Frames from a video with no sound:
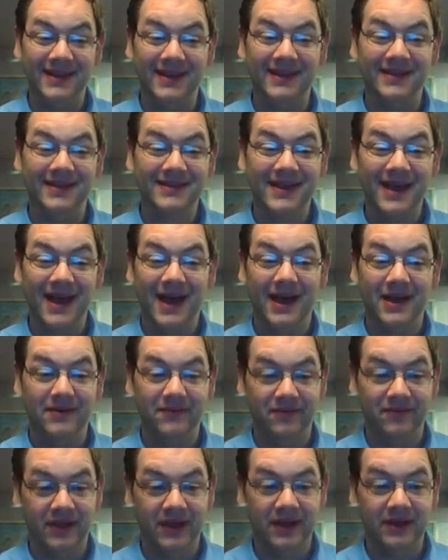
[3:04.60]
this
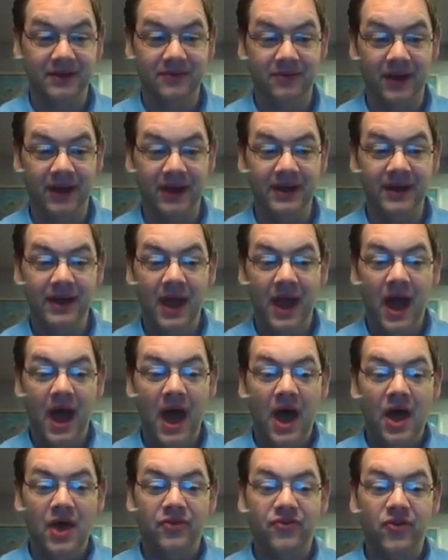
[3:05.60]
conflict, right?
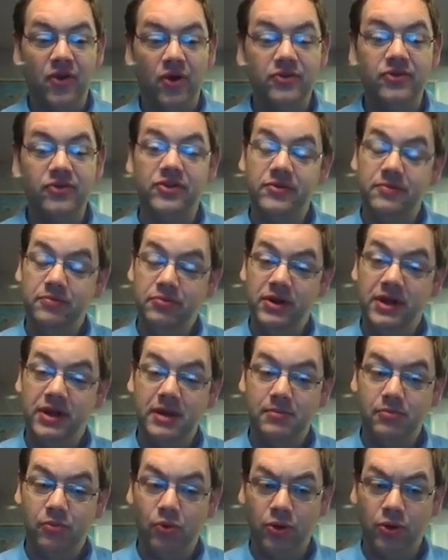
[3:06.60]
So it's a pretty